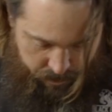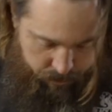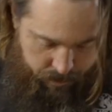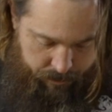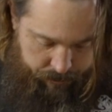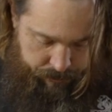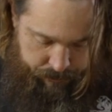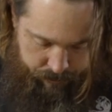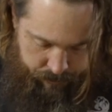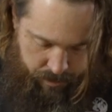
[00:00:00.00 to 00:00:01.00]
That one.
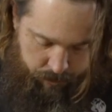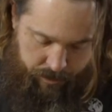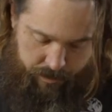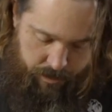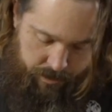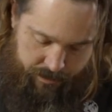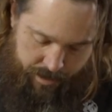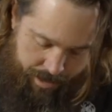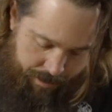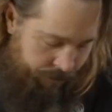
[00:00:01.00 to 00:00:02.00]
And we do this
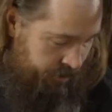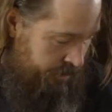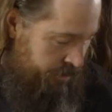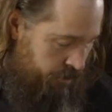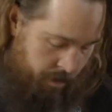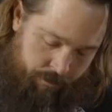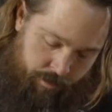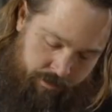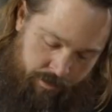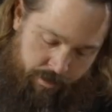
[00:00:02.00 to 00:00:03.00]
to every single one
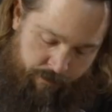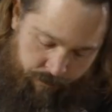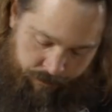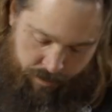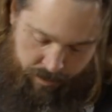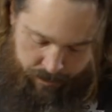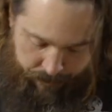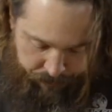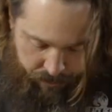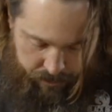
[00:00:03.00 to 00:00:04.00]
we serve.
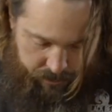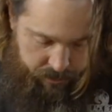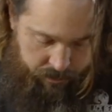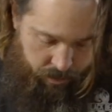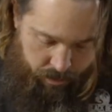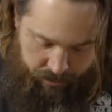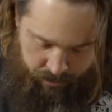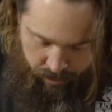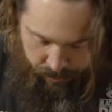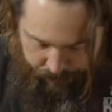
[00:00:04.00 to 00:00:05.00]
So there's a lot of
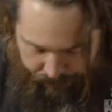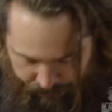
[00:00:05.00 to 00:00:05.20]
time